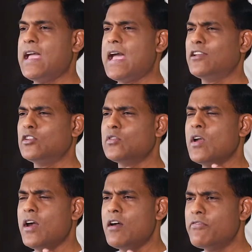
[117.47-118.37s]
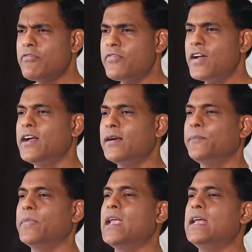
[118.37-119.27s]
and to
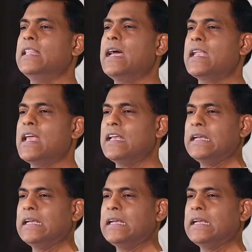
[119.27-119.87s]
affirm that